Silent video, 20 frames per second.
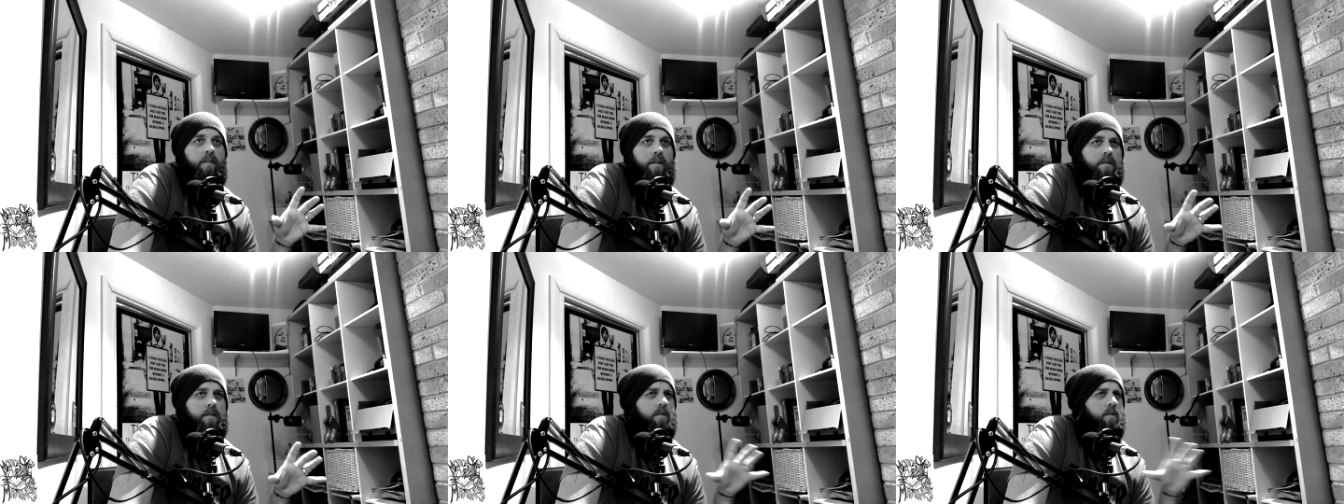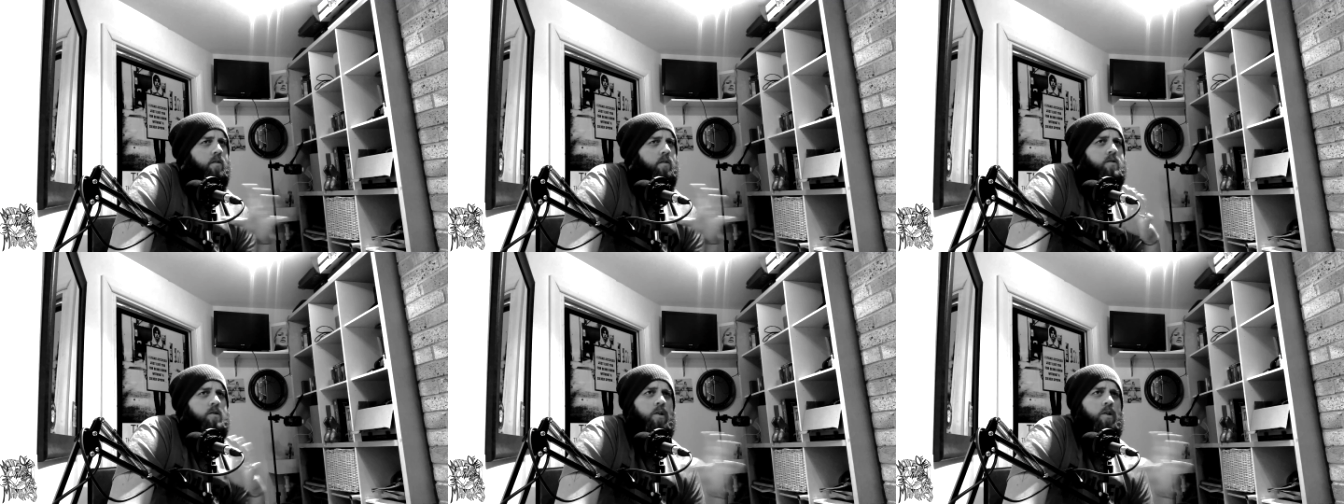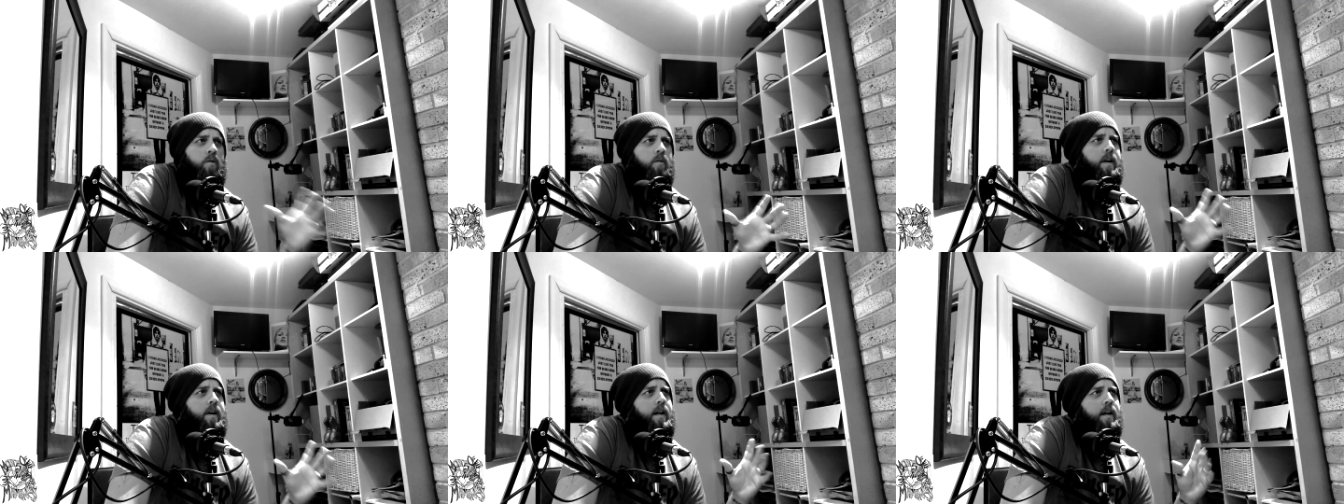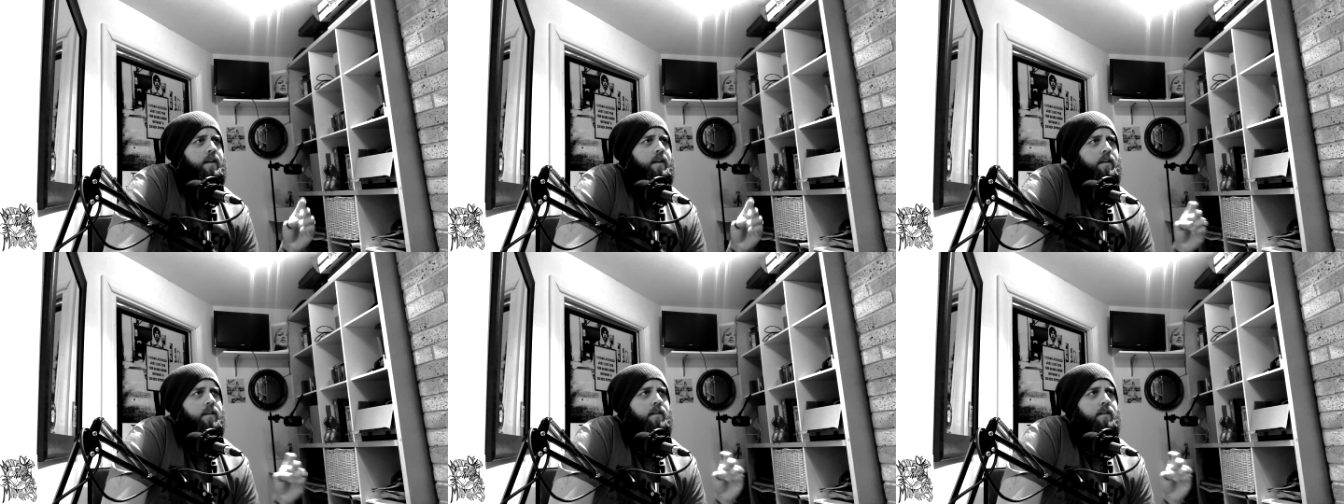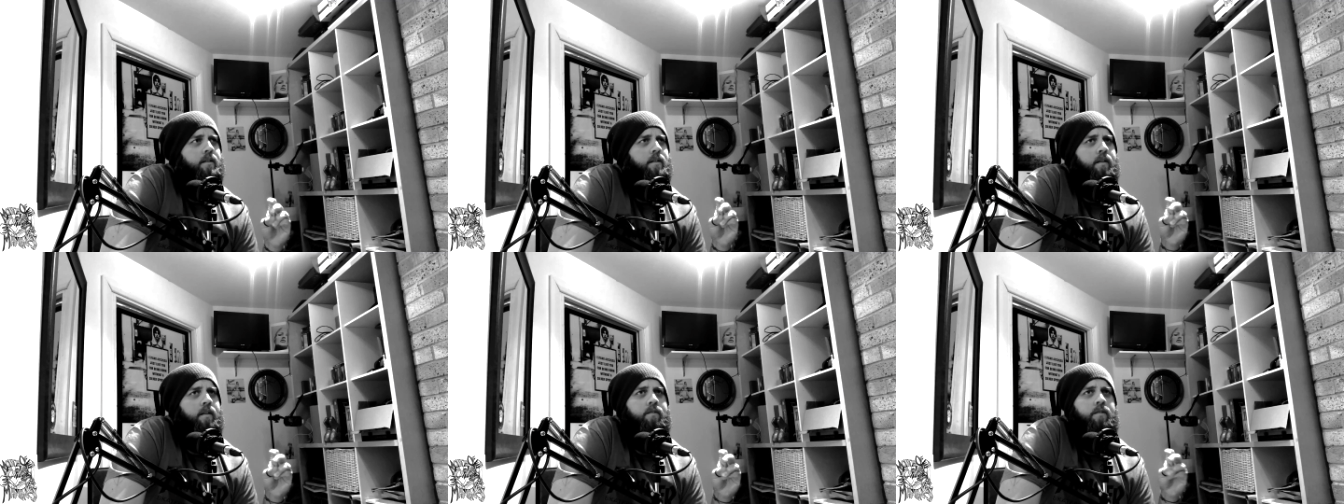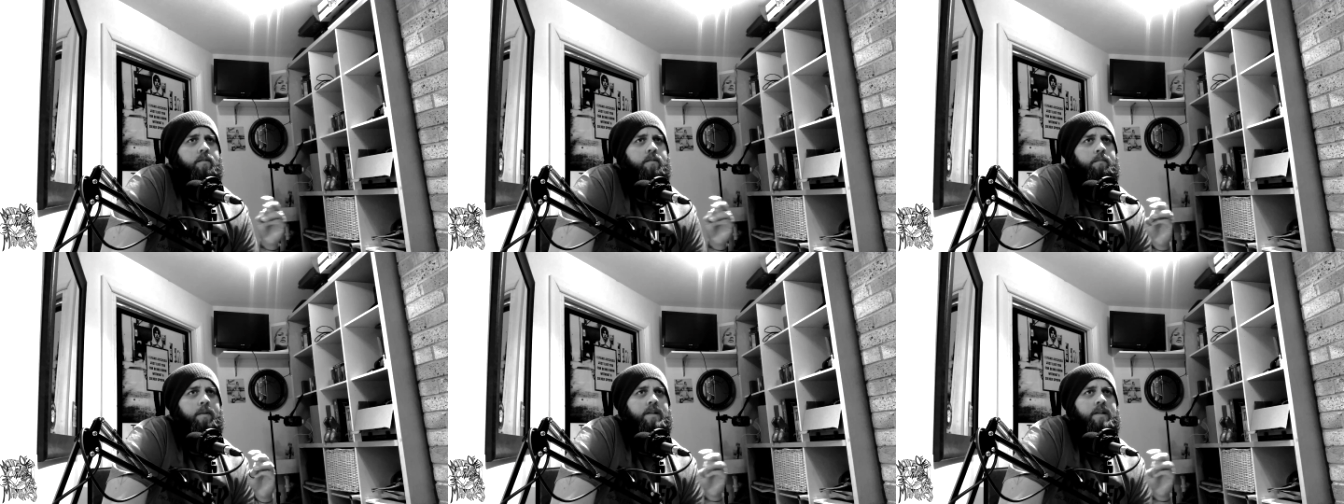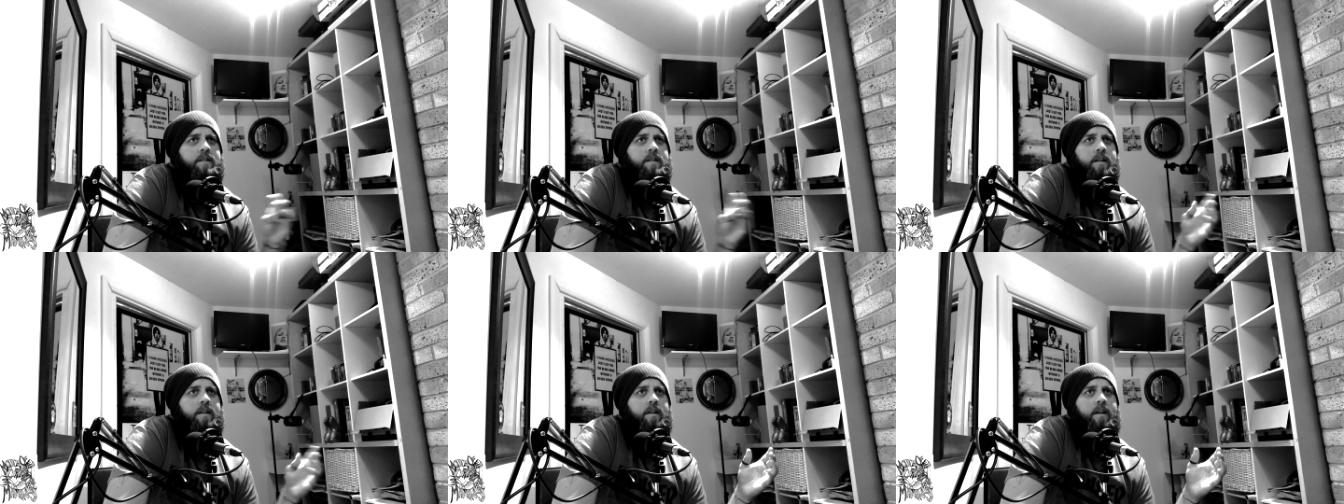There's a lot to it, and you have to
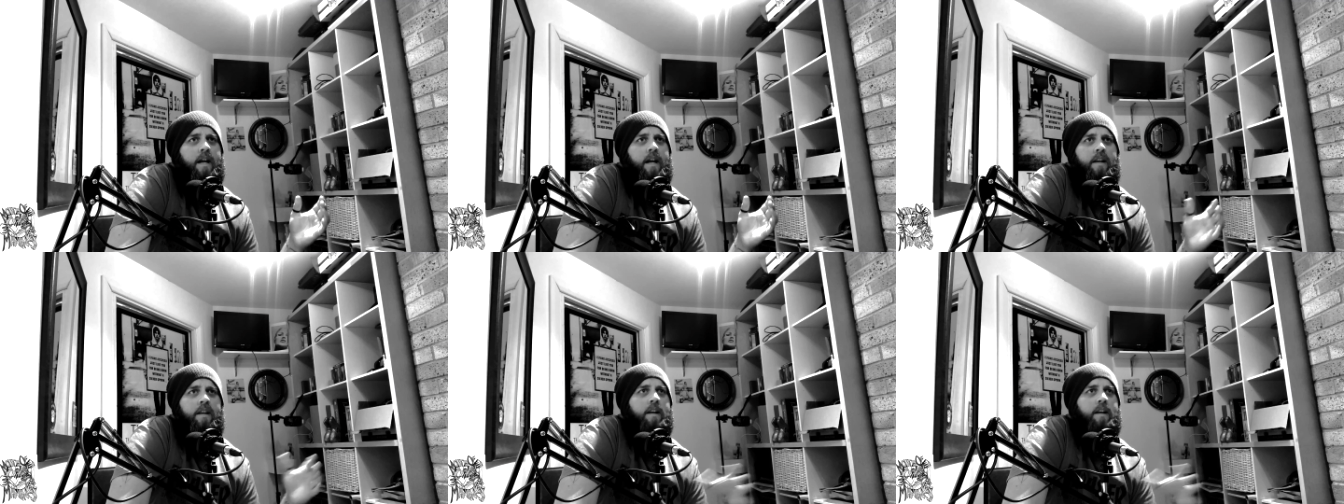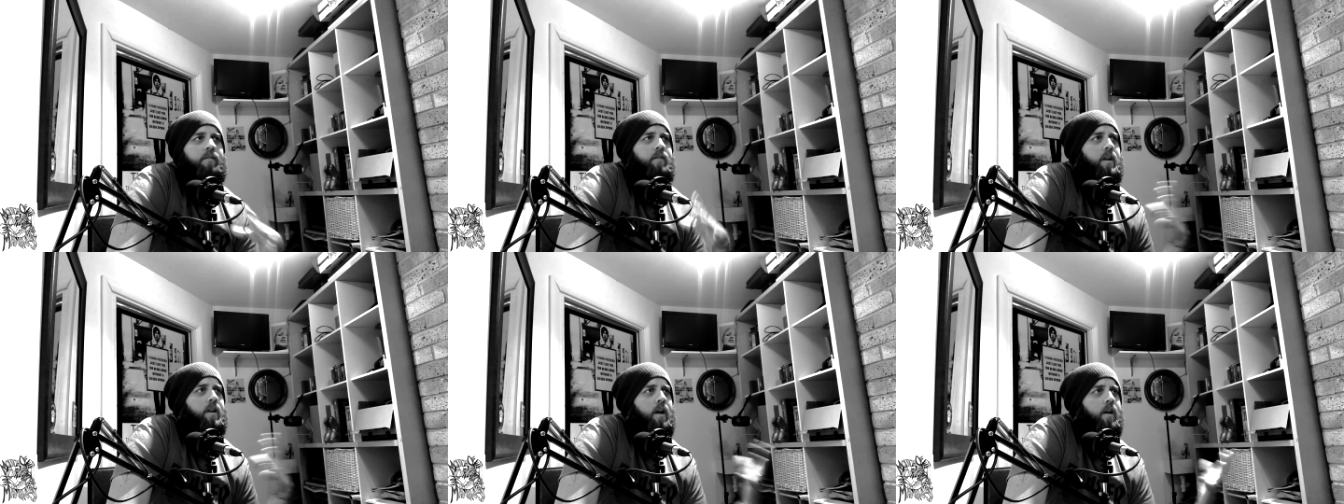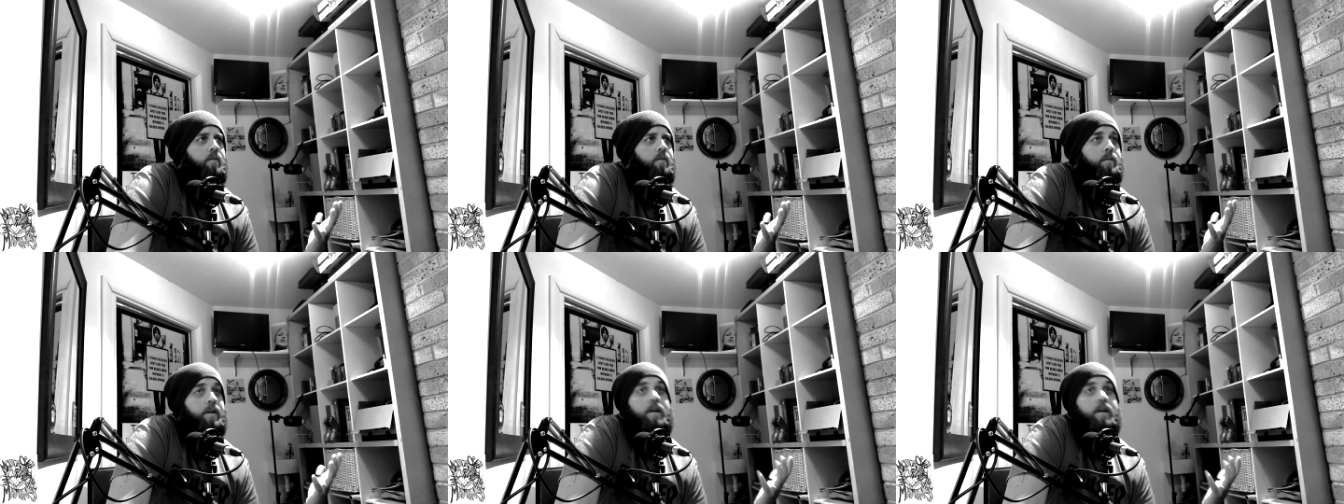basically, you're getting another loan.